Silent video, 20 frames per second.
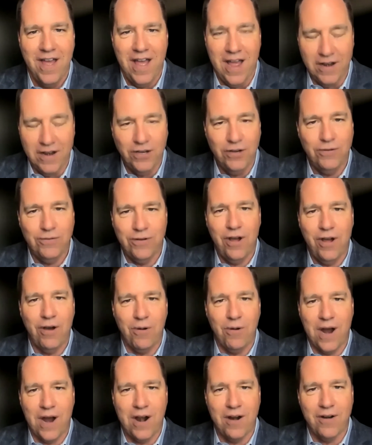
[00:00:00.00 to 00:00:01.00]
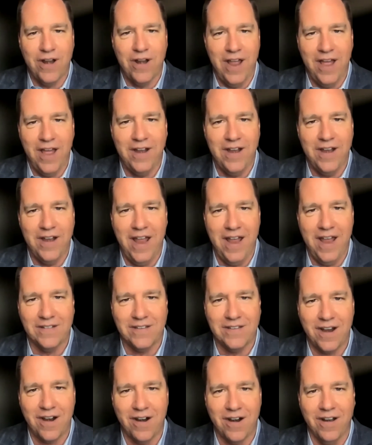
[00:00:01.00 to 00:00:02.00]
and you know heart, head,
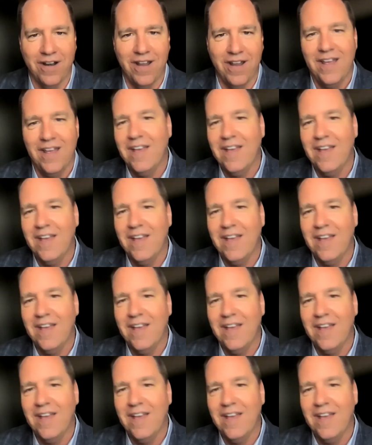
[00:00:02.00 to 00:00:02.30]
hands, heart,